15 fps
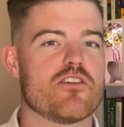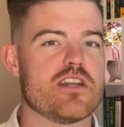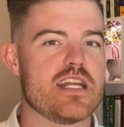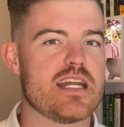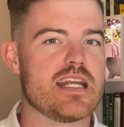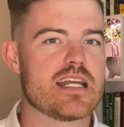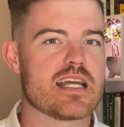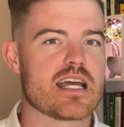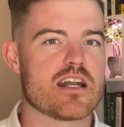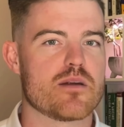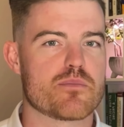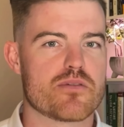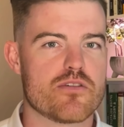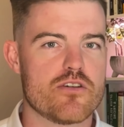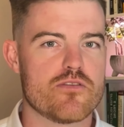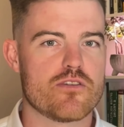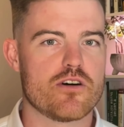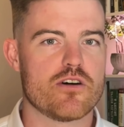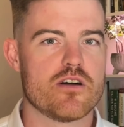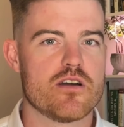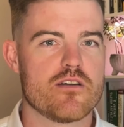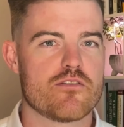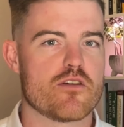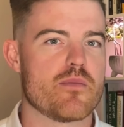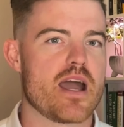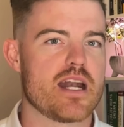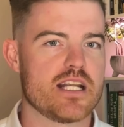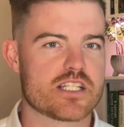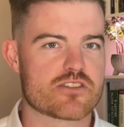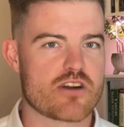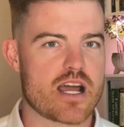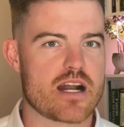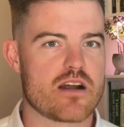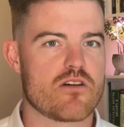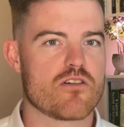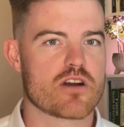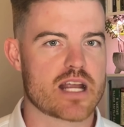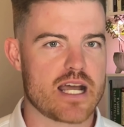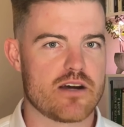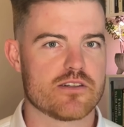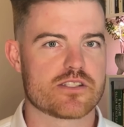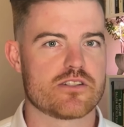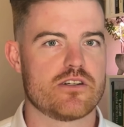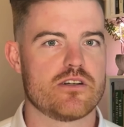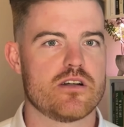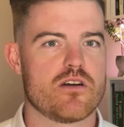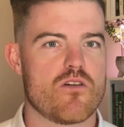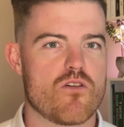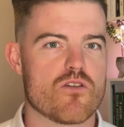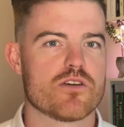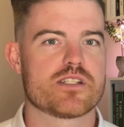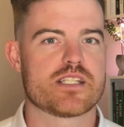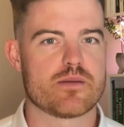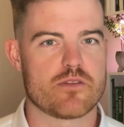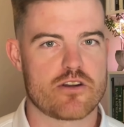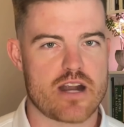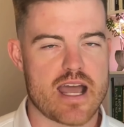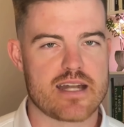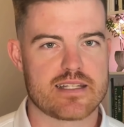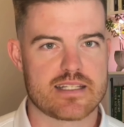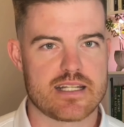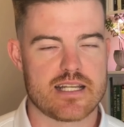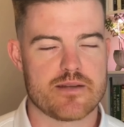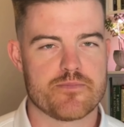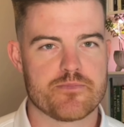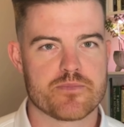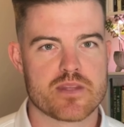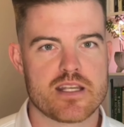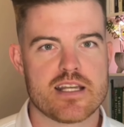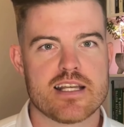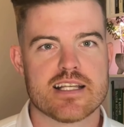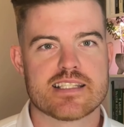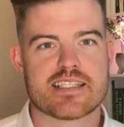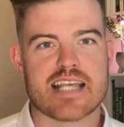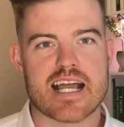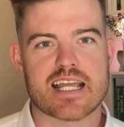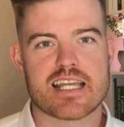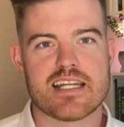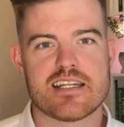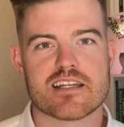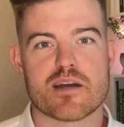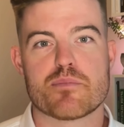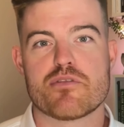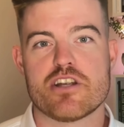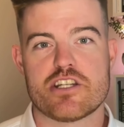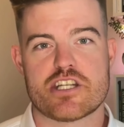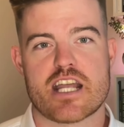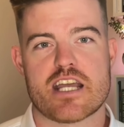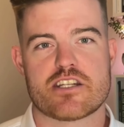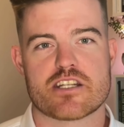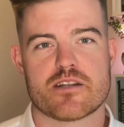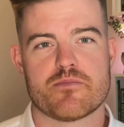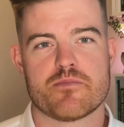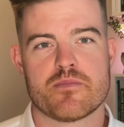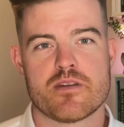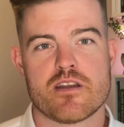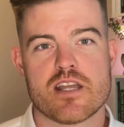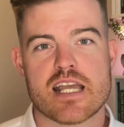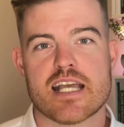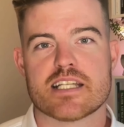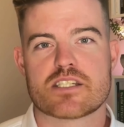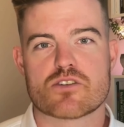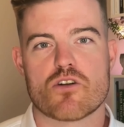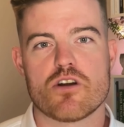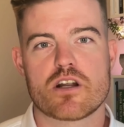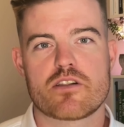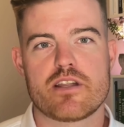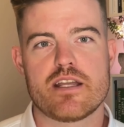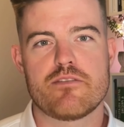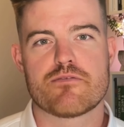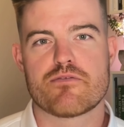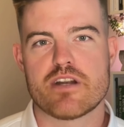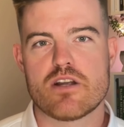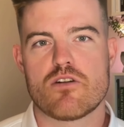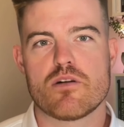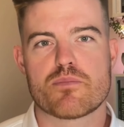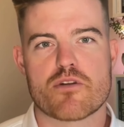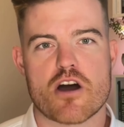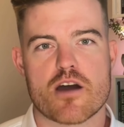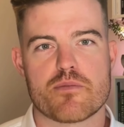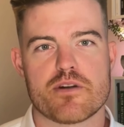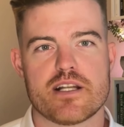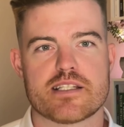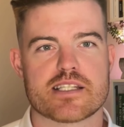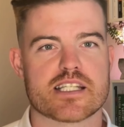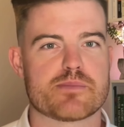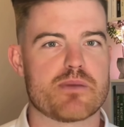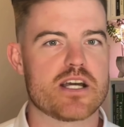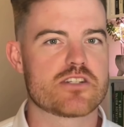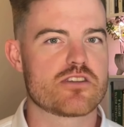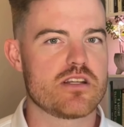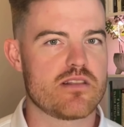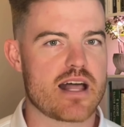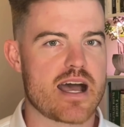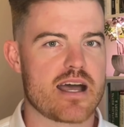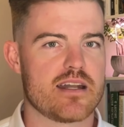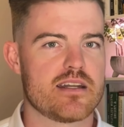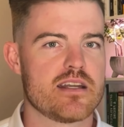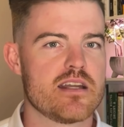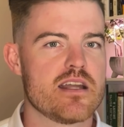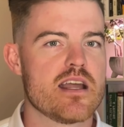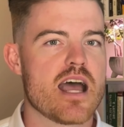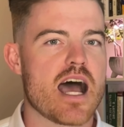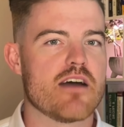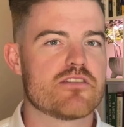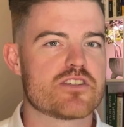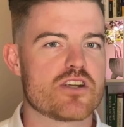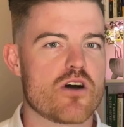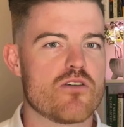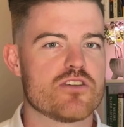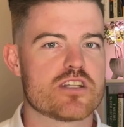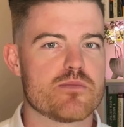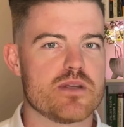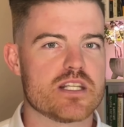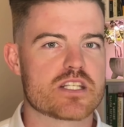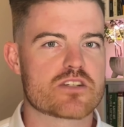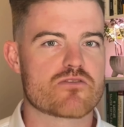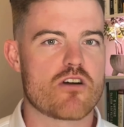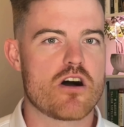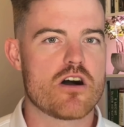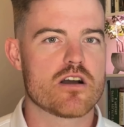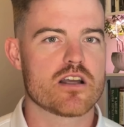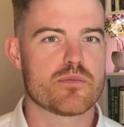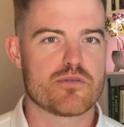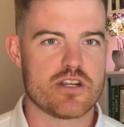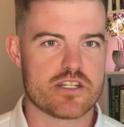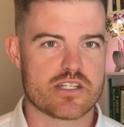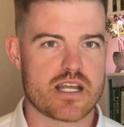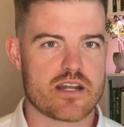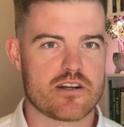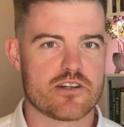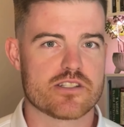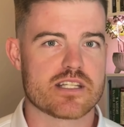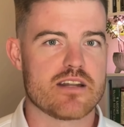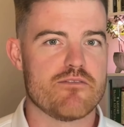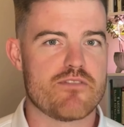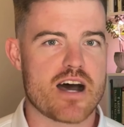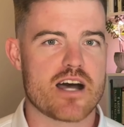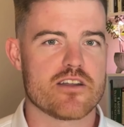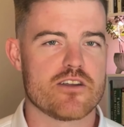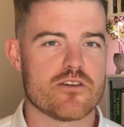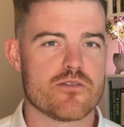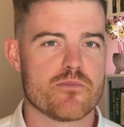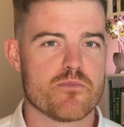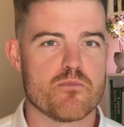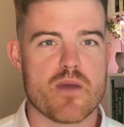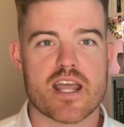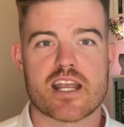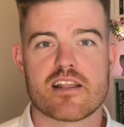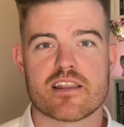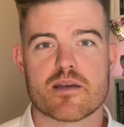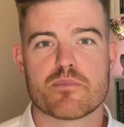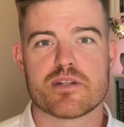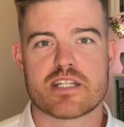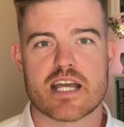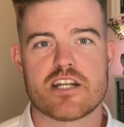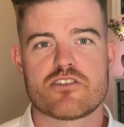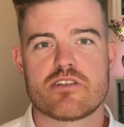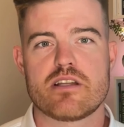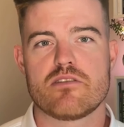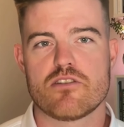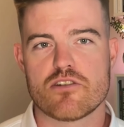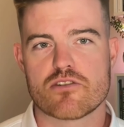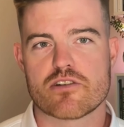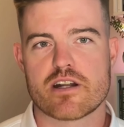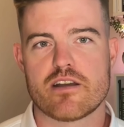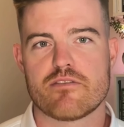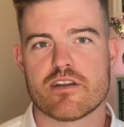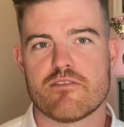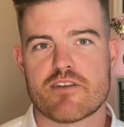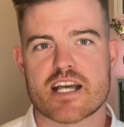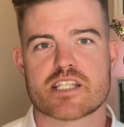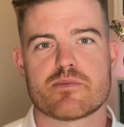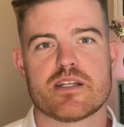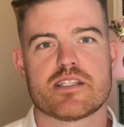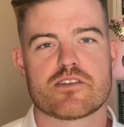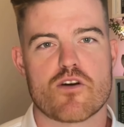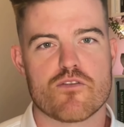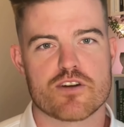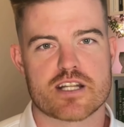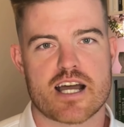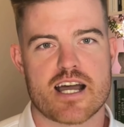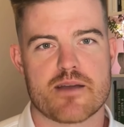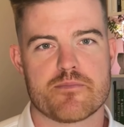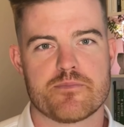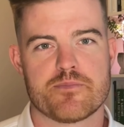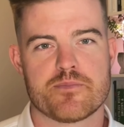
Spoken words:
needing an approval from any strata or council or similar entity. Second, appreciation. Historically, freehold properties, especially land, have shown to be strong appreciators in value, making them potentially lucrative investments over time.